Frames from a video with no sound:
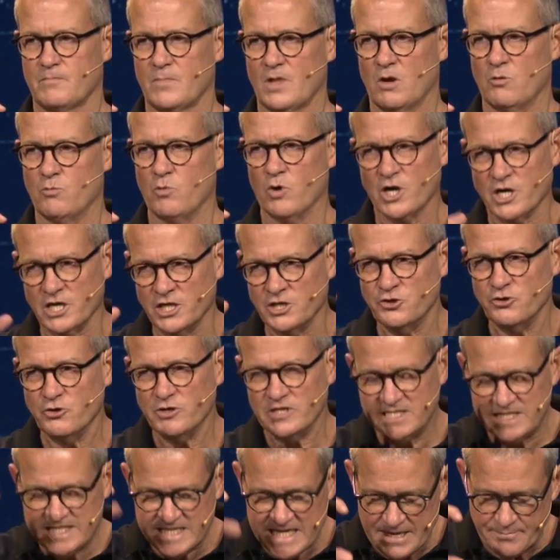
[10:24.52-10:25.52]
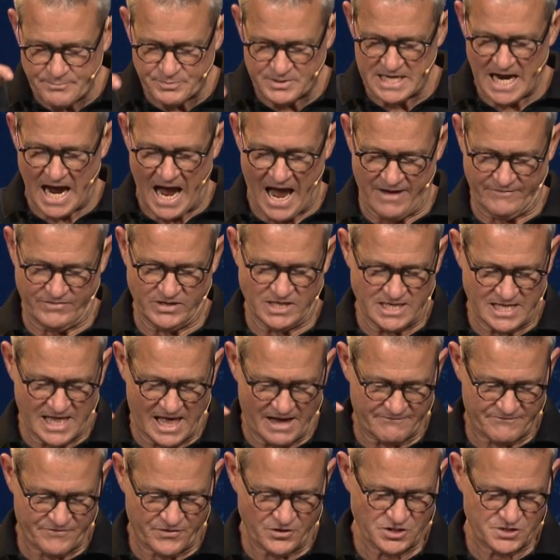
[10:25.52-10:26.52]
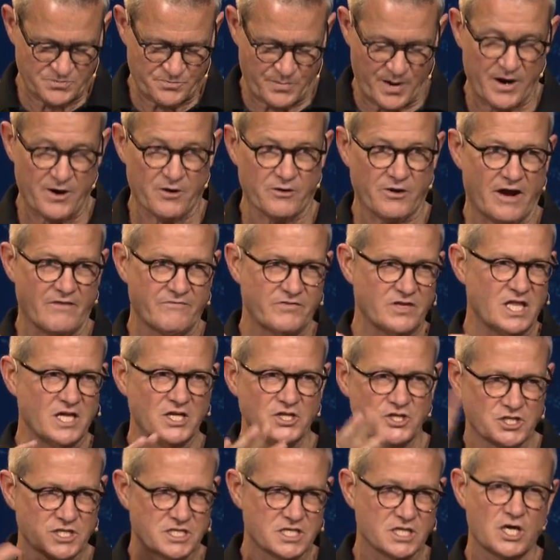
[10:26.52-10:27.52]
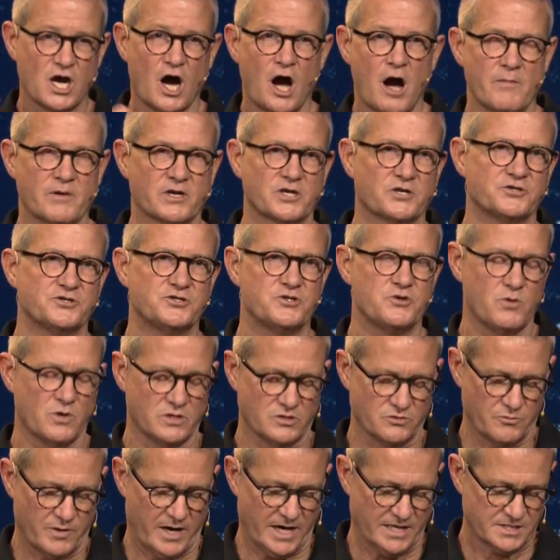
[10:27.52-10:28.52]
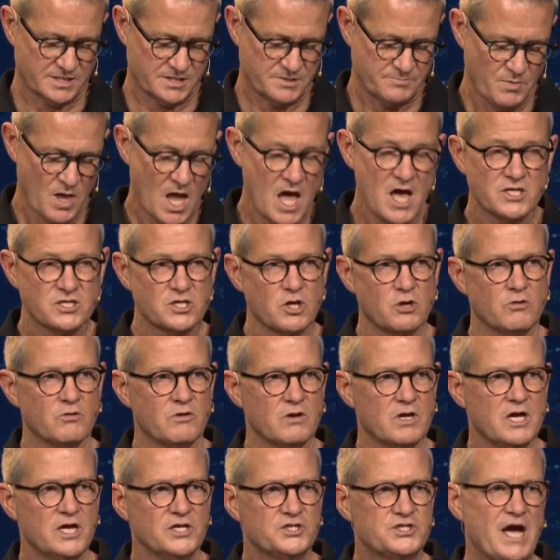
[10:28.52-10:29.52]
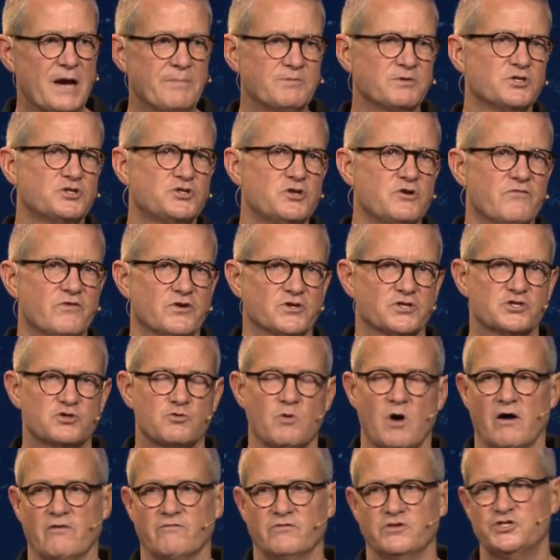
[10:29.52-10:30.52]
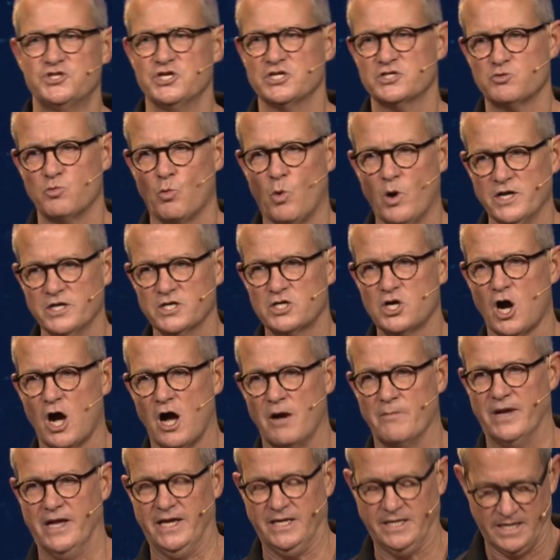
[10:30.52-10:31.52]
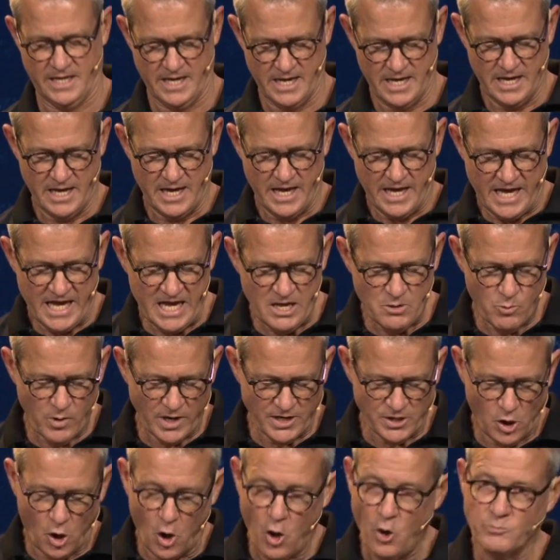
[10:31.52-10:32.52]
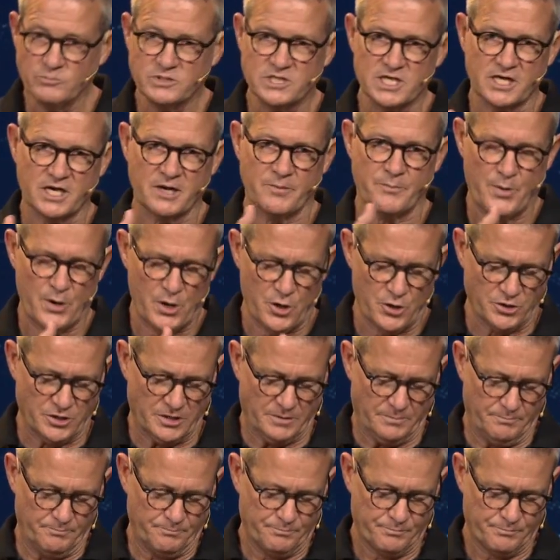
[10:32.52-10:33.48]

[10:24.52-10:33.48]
We're going to do a deep dive into that first paragraph and then just a comment or two on the rest. So chapter 2, verse 12, just one comment. He went home to Capernaum.